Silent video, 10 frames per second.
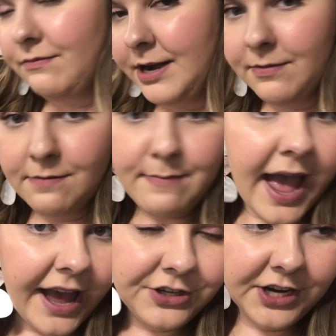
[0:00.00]
Rainbow
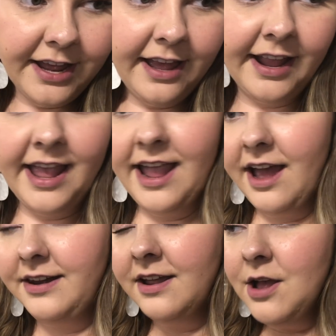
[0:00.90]
Magic
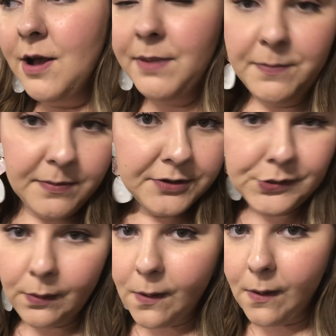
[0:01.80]
and Puppy
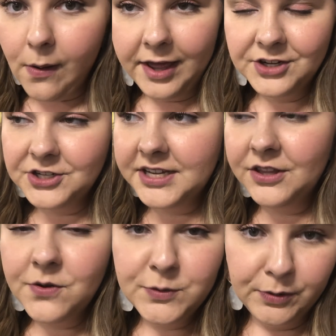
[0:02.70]
Patrol and just like
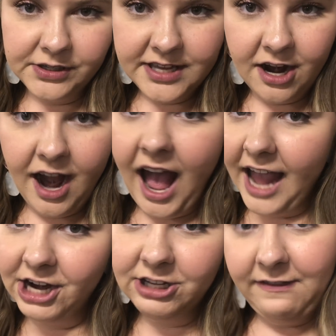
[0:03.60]
those books that are
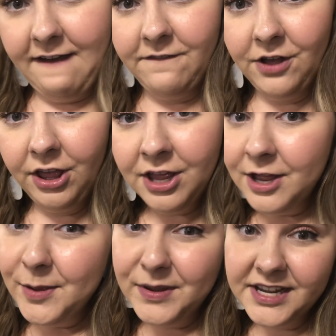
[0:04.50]
higher level,
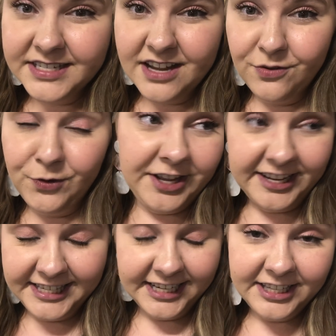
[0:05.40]
because
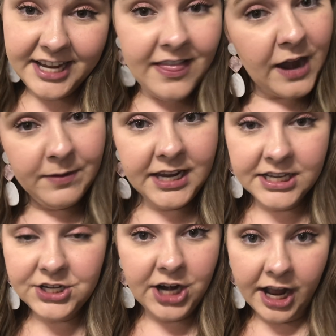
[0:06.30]
realistically a lot of my
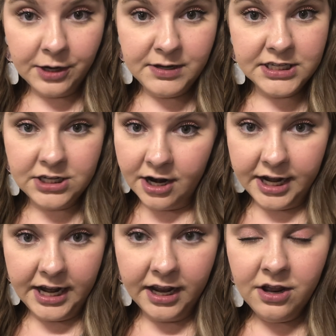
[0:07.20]
kids are not going to be
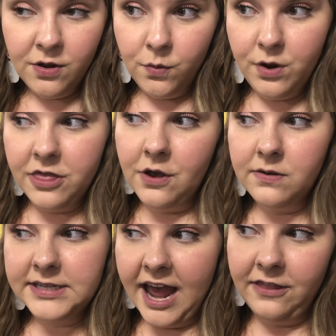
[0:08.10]
starting with
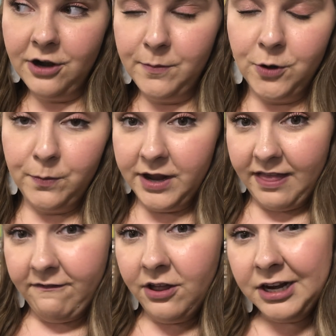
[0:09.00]
those at their appropriate
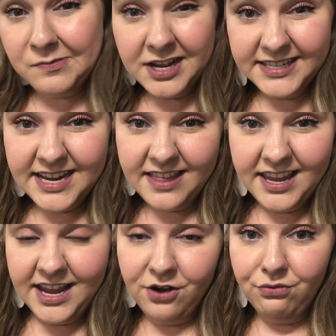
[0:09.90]
level. And I'm not saying they
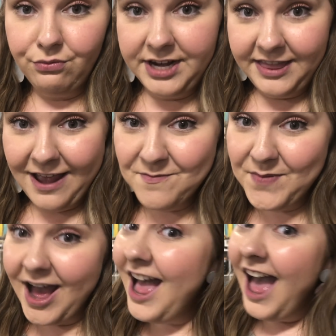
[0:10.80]
can't read them, but